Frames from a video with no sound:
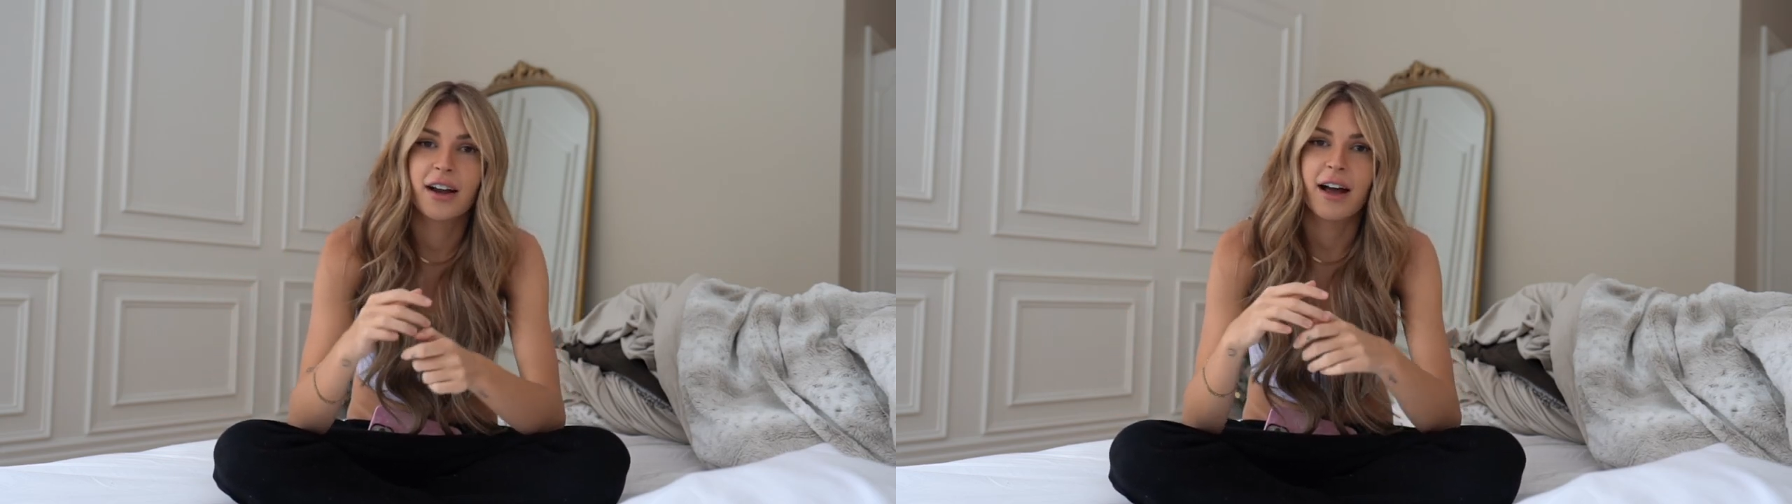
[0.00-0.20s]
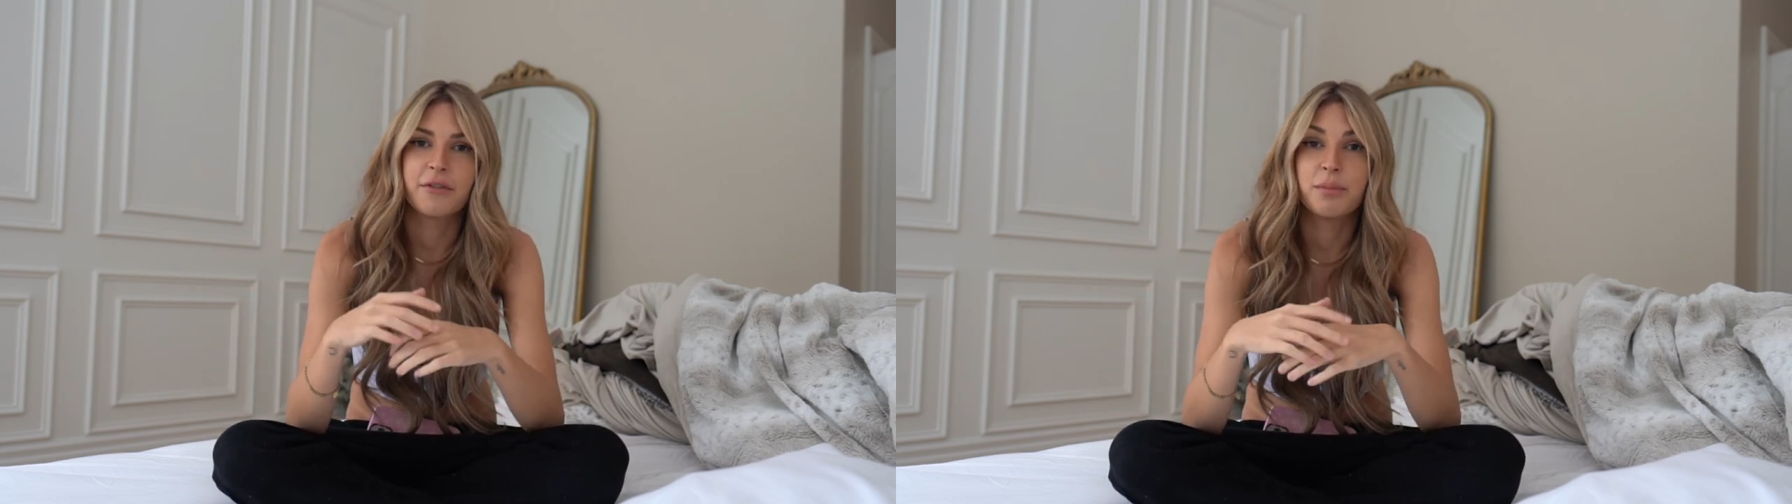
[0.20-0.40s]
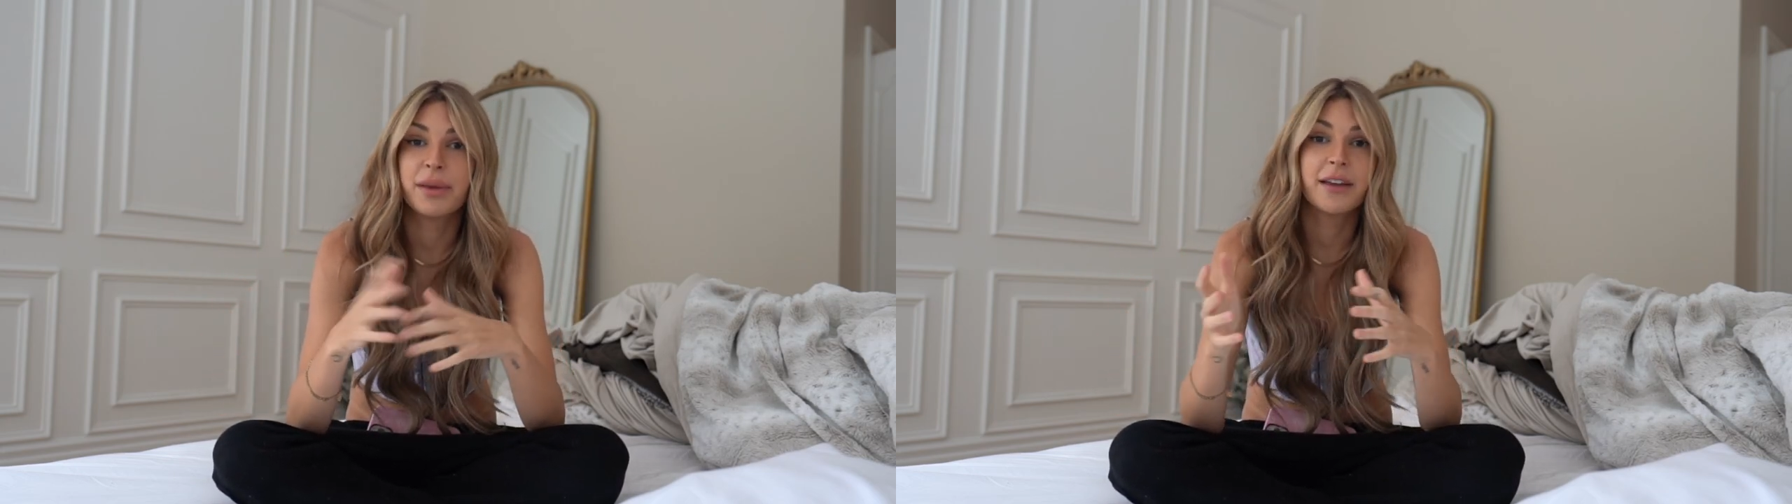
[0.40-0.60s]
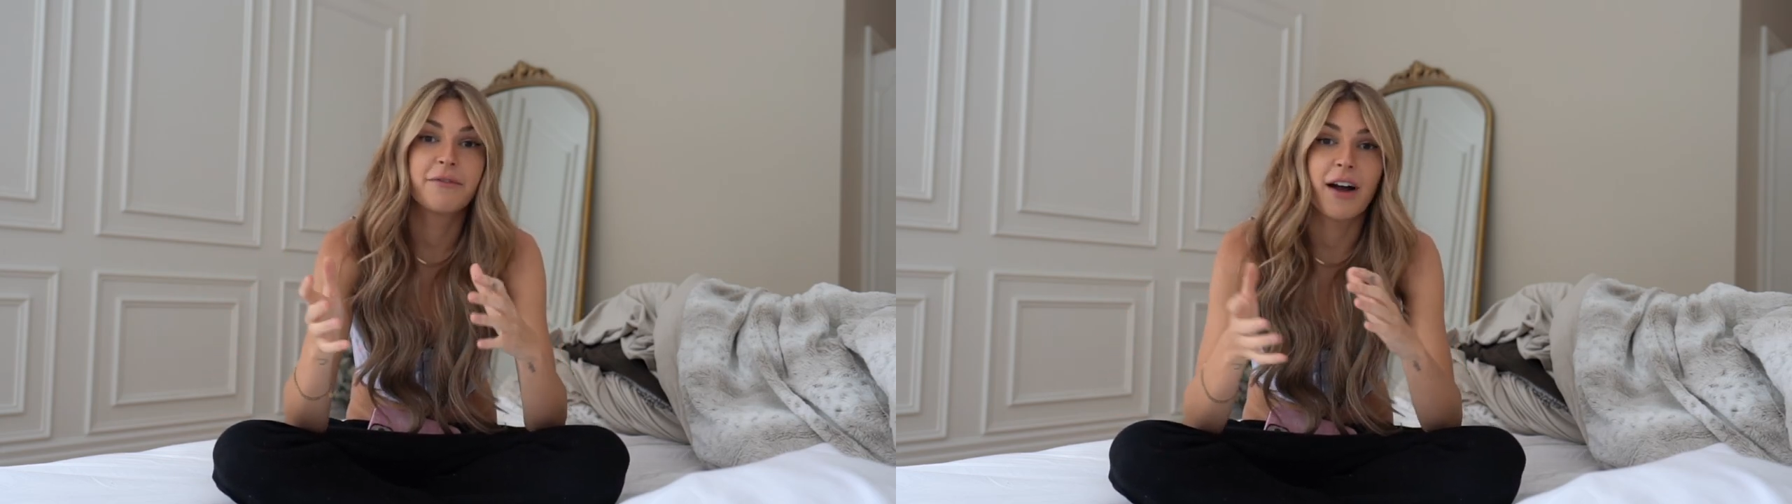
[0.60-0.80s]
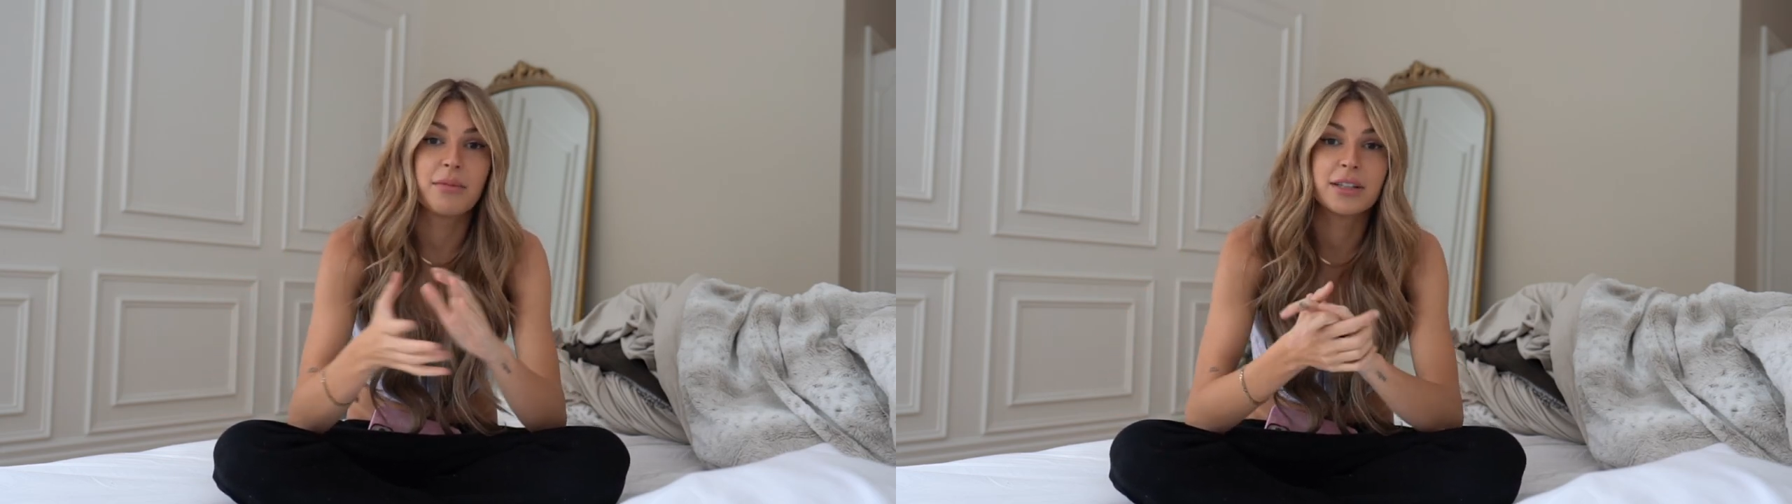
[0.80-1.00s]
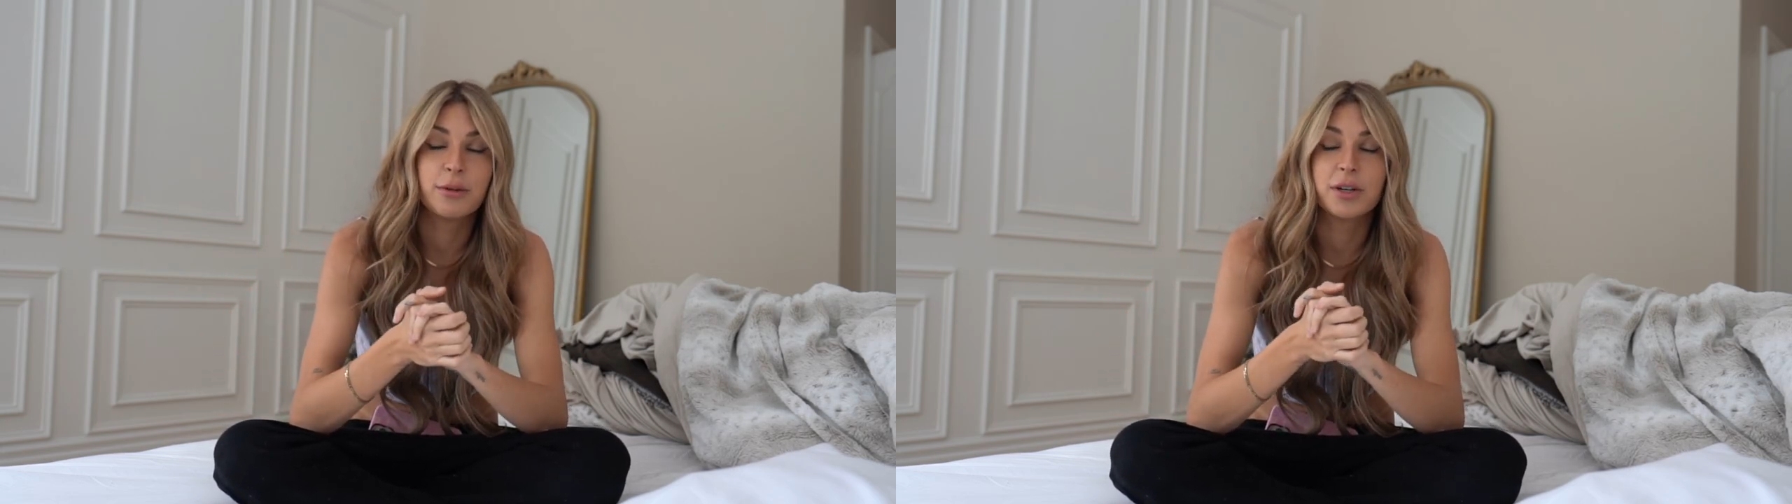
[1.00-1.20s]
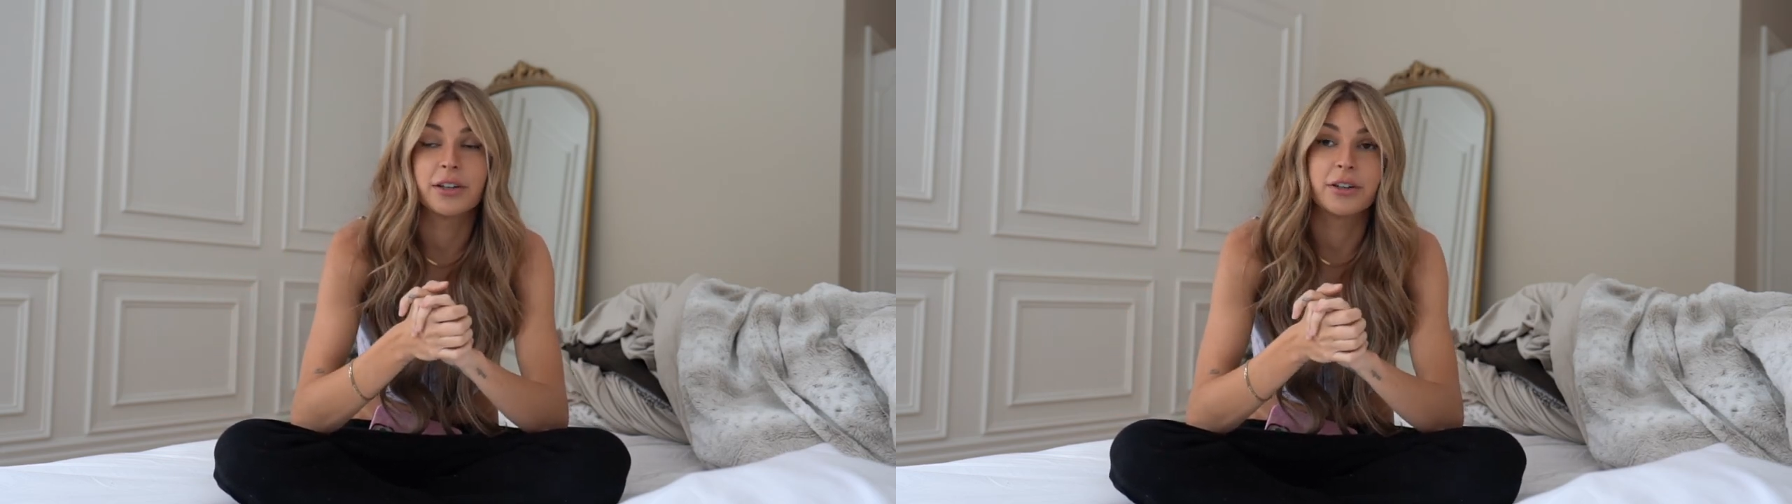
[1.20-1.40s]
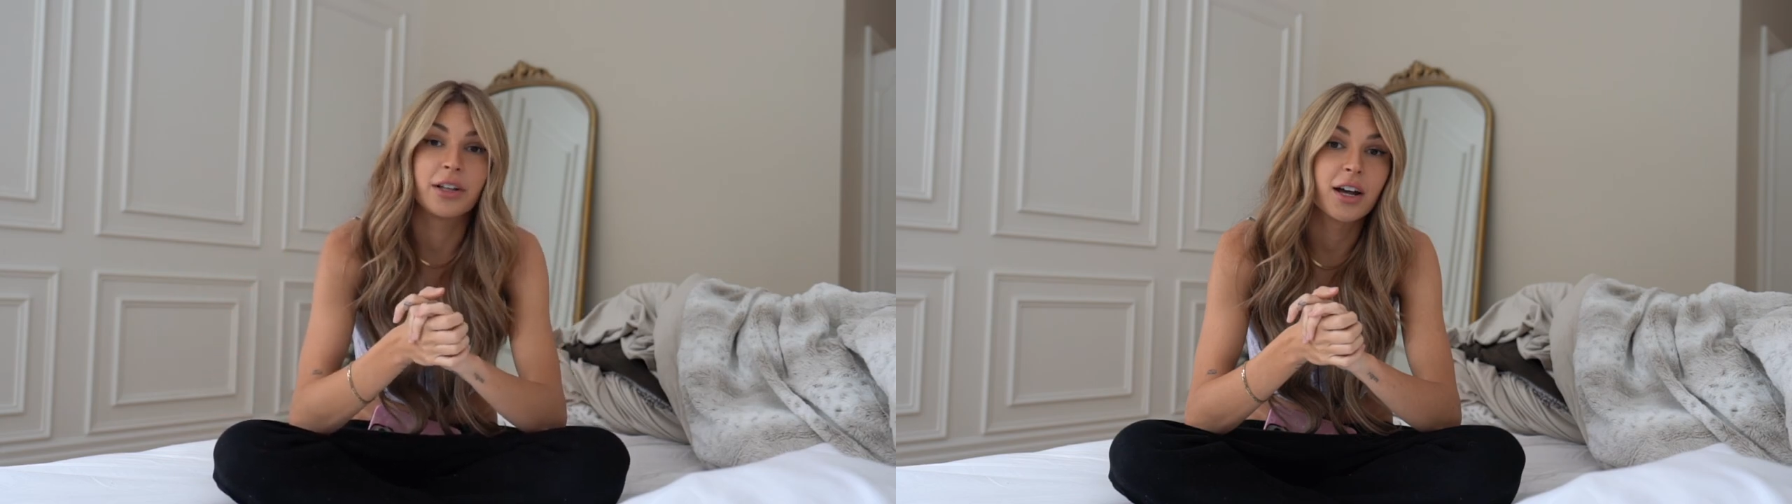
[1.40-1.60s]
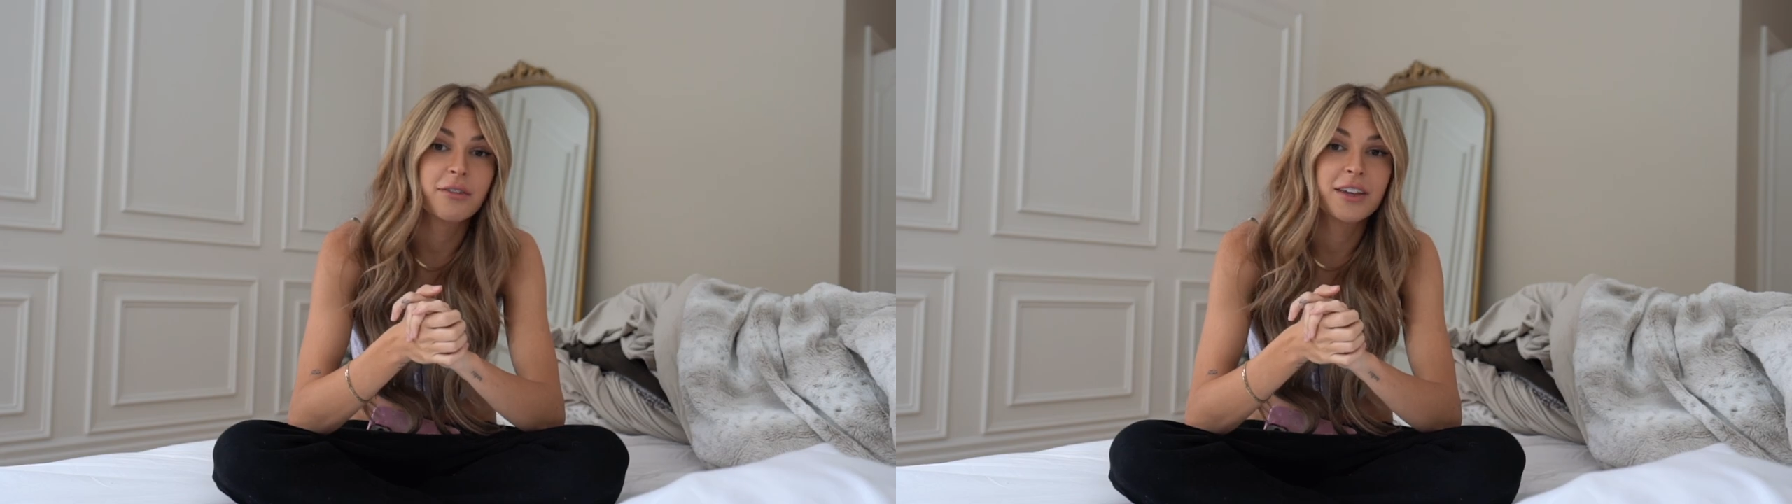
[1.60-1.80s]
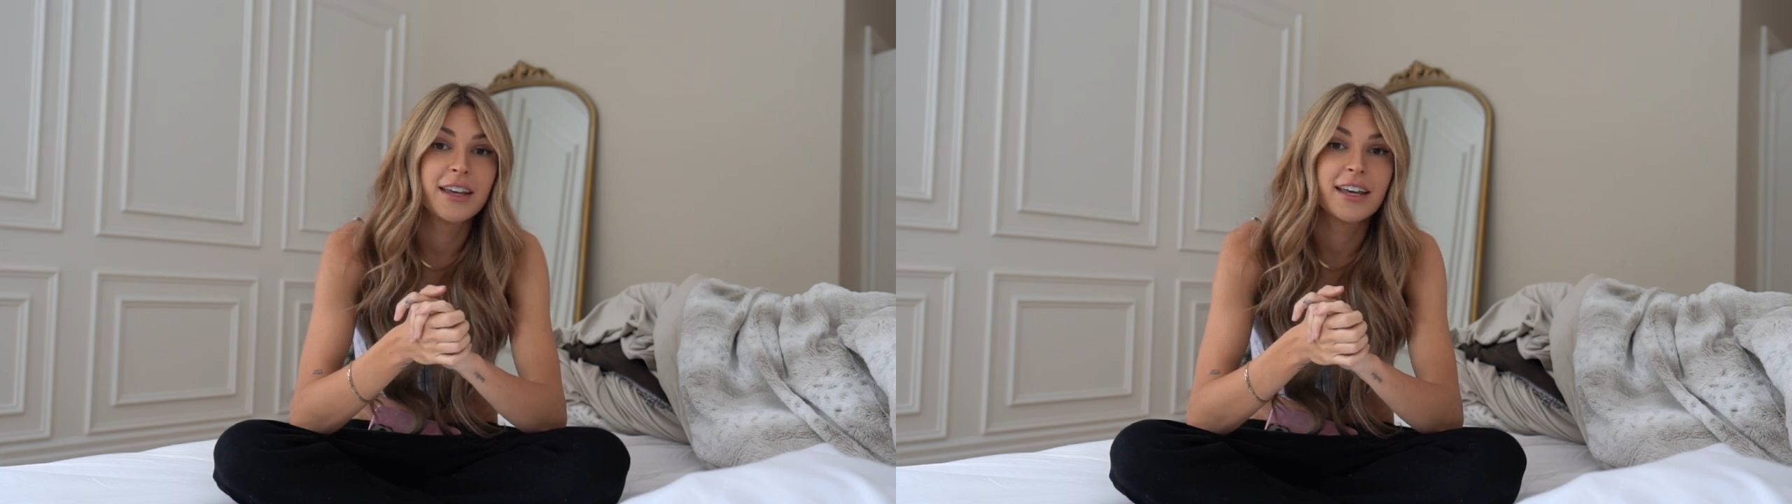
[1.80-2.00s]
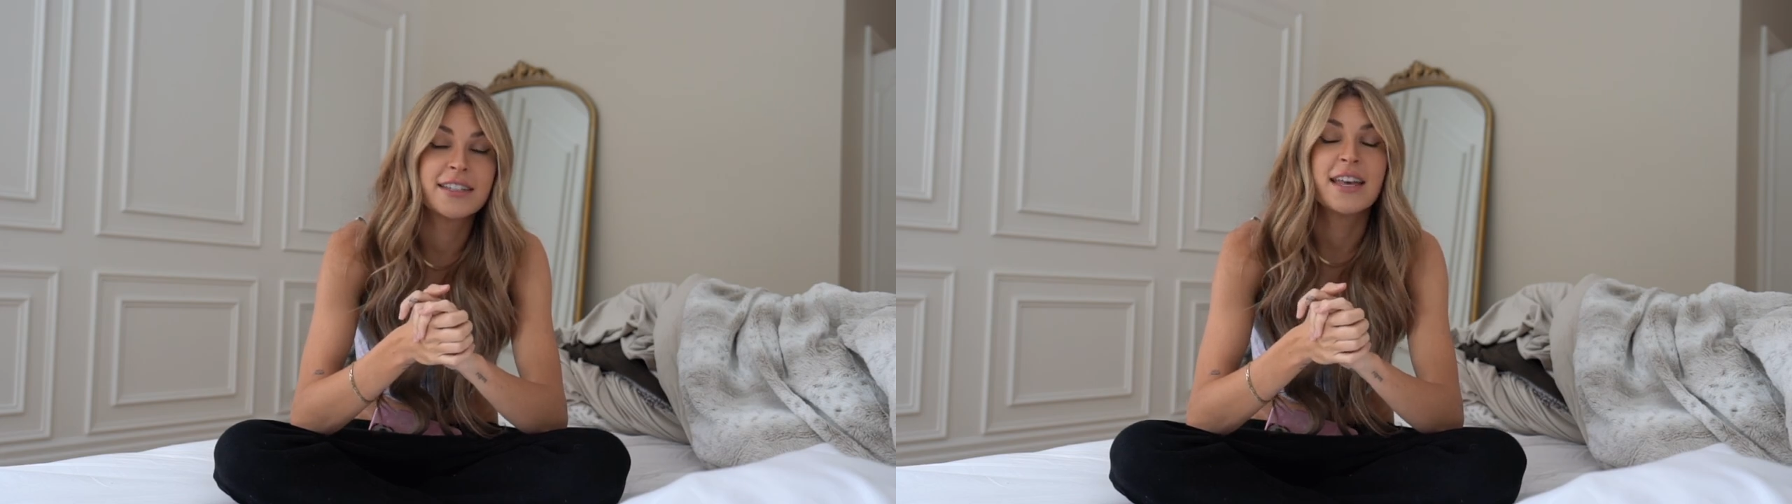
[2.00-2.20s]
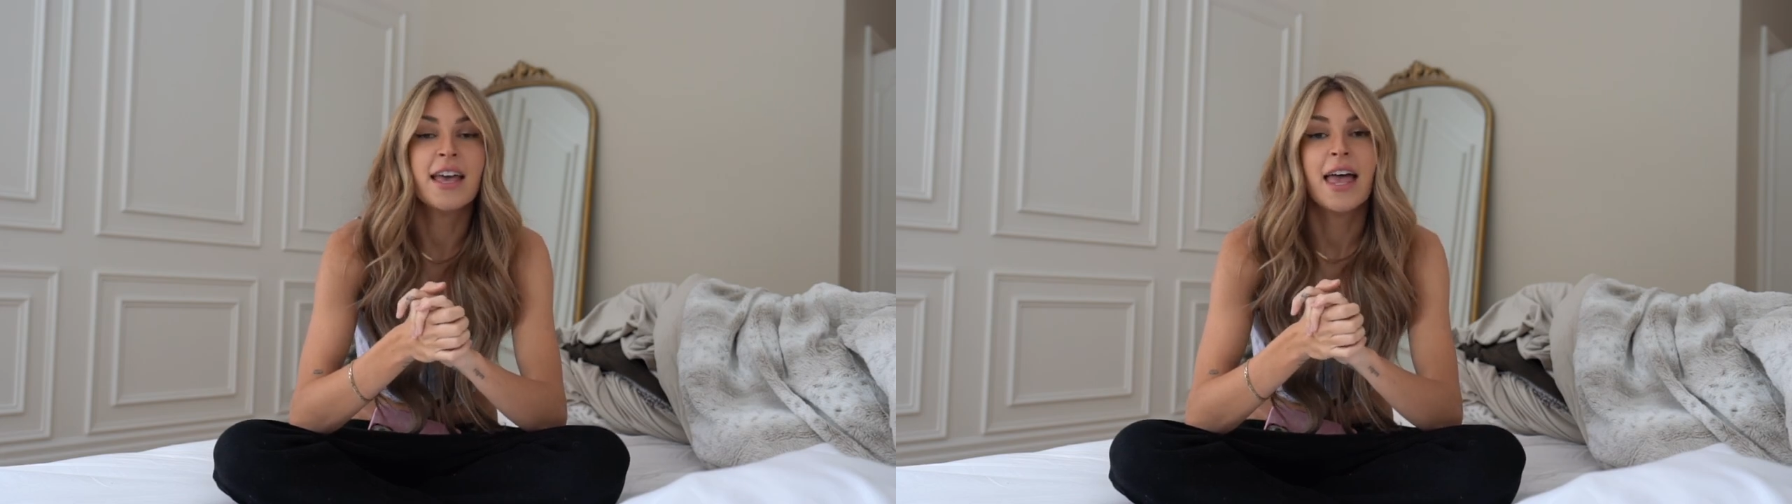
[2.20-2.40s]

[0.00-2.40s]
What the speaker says: have a big family with a lot of kids,